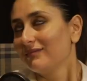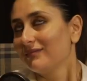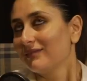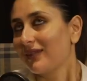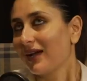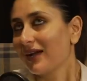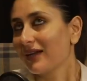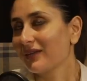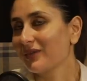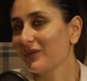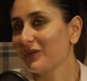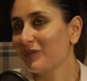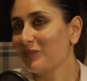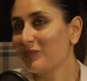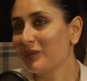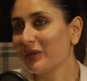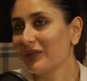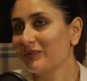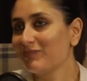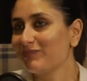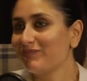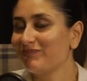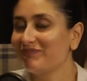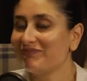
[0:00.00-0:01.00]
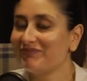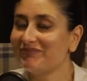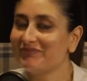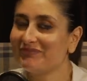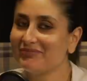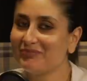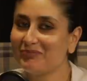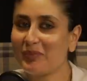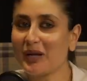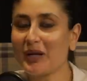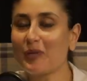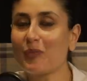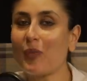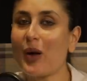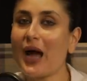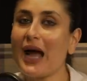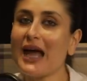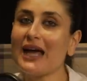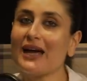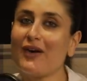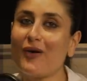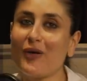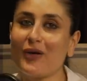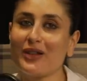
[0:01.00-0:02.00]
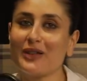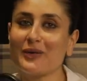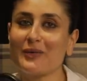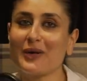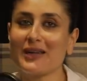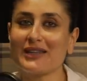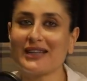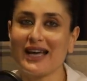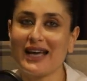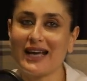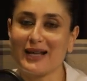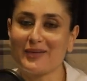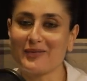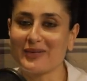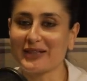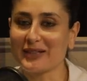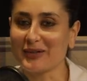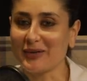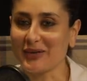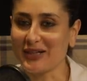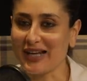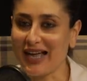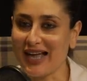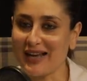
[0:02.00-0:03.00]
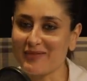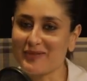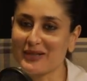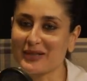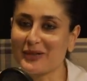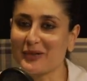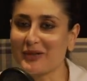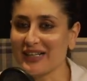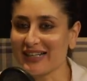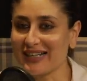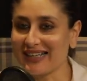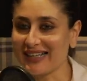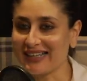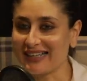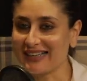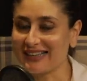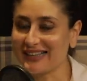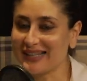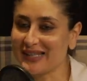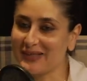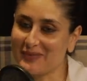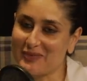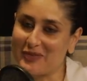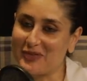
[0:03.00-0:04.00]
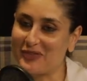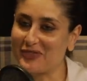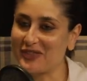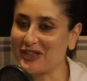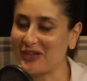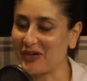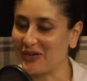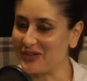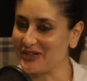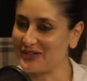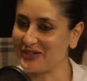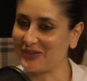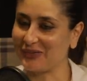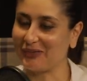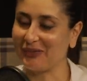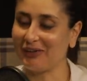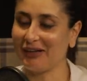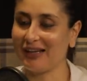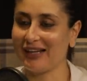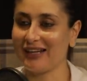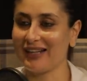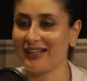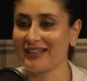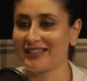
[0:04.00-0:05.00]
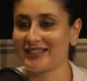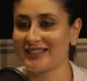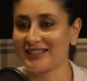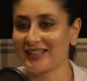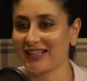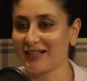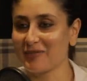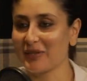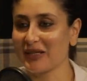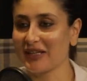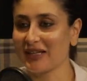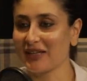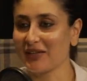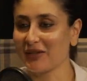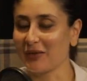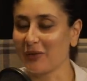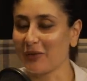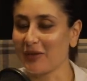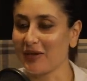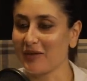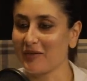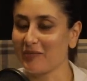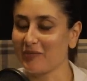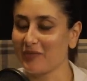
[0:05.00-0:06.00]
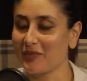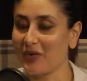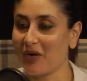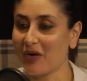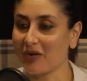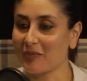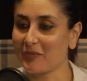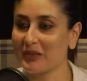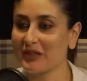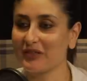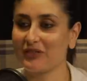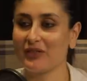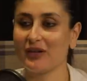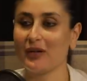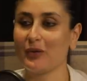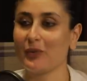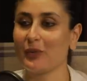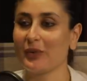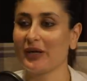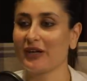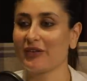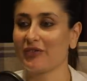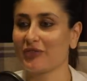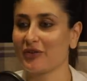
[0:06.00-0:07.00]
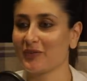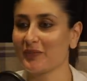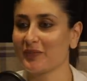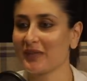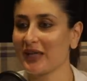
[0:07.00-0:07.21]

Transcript: I know, but but why all the way there? I'll be good in a Hindi movie also and I'll still be, you know, not be away from